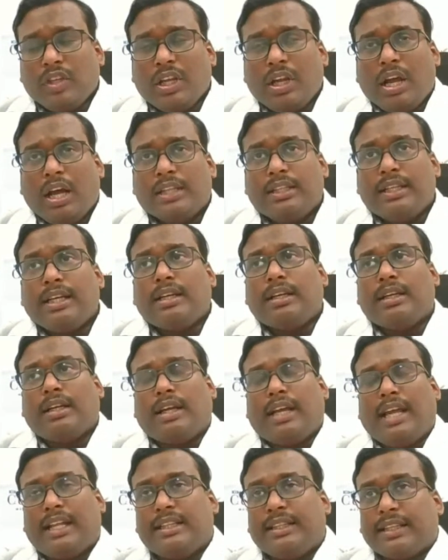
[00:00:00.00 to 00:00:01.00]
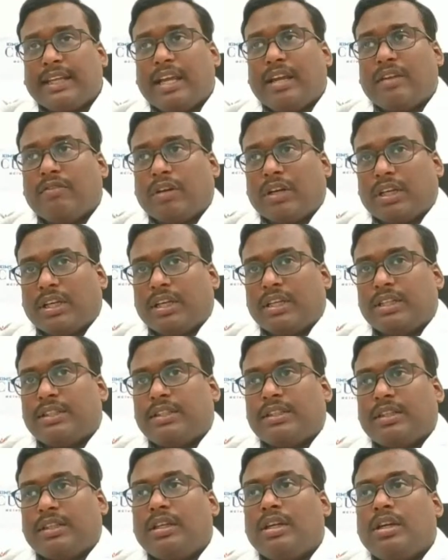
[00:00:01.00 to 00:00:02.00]
other healthcare workers
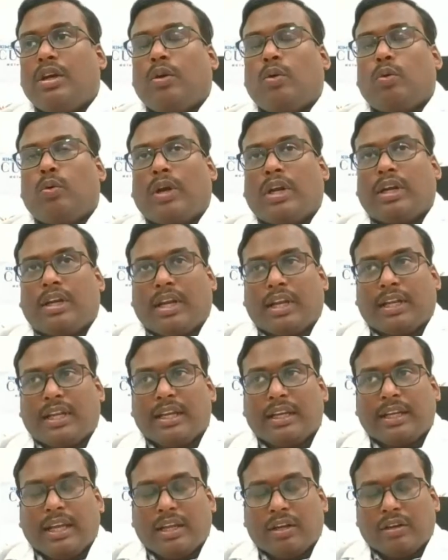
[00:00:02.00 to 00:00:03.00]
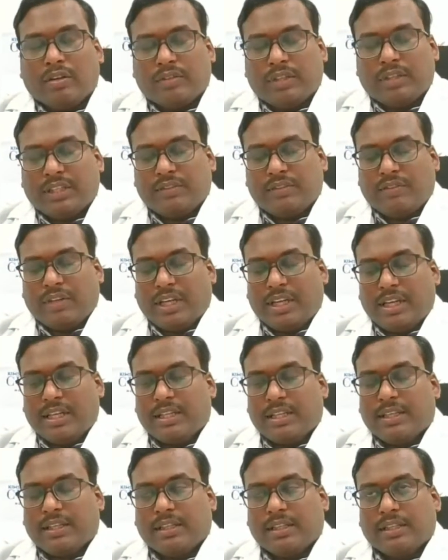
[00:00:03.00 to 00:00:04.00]
who are taking care of these
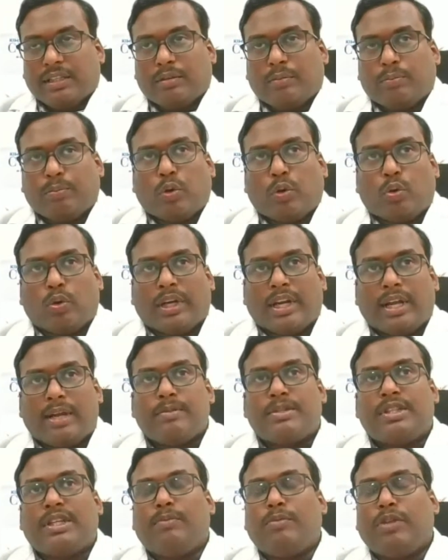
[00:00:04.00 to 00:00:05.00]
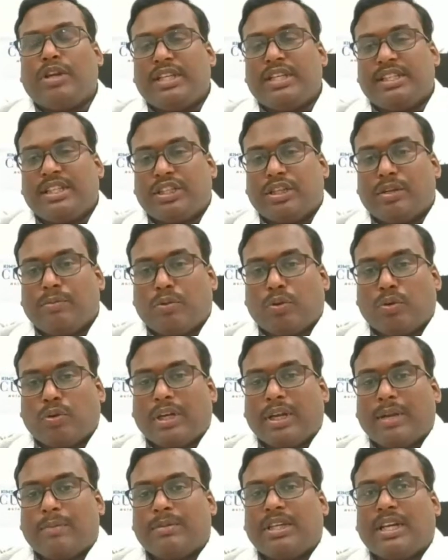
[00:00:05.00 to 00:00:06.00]
various programs, immunization
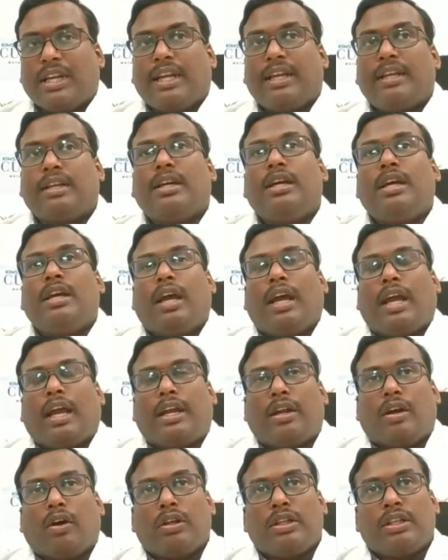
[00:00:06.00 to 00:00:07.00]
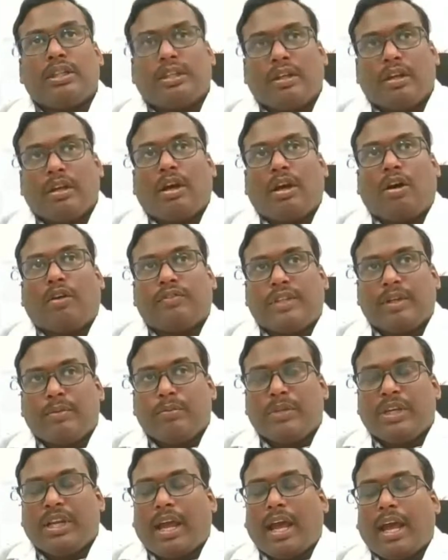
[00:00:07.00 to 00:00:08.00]
programs, like, and of
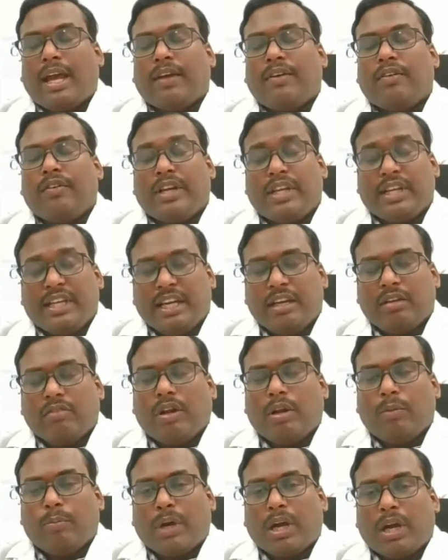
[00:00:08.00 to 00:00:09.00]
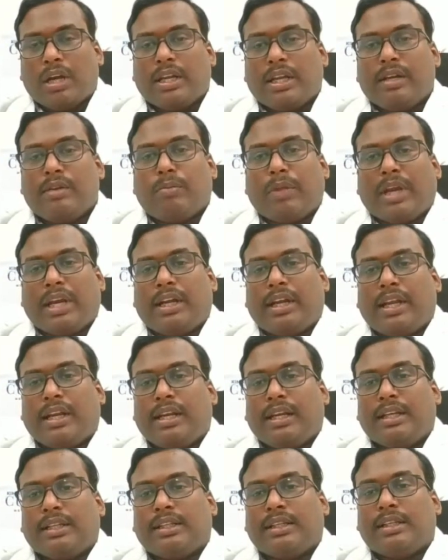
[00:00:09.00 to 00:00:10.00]
them have an equal part in
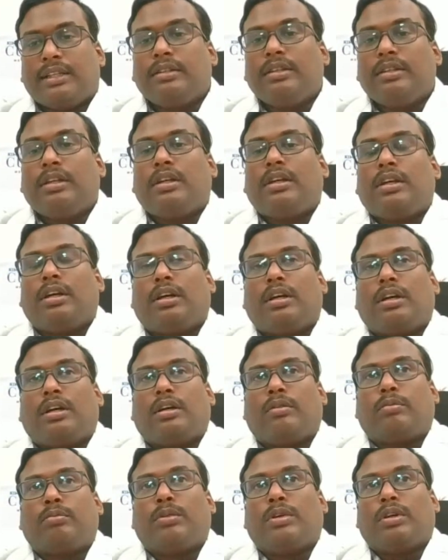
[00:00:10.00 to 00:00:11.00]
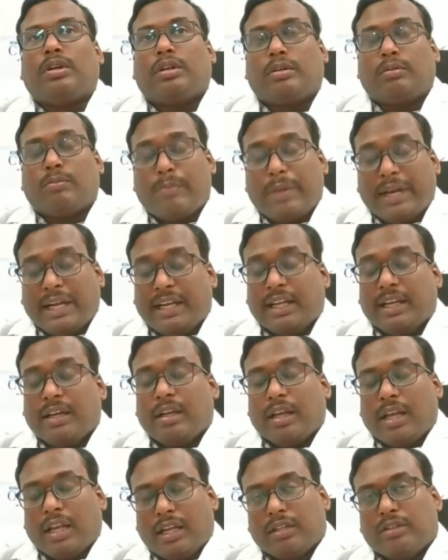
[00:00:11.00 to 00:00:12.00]
maintaining the mental
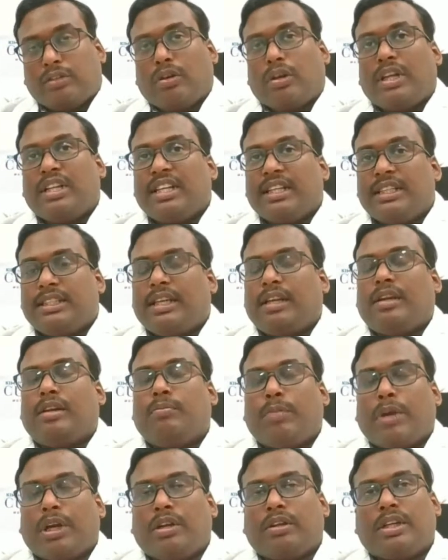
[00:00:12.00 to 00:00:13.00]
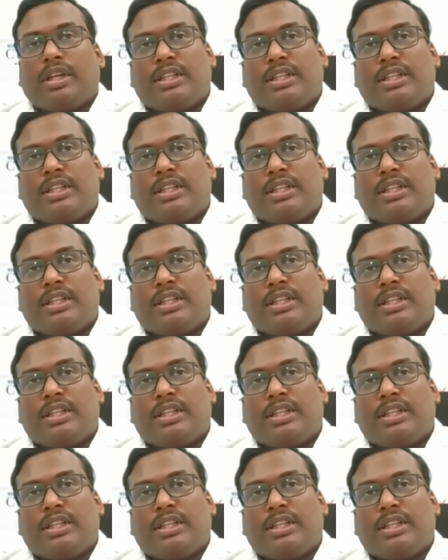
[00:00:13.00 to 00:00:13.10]
health, or in particular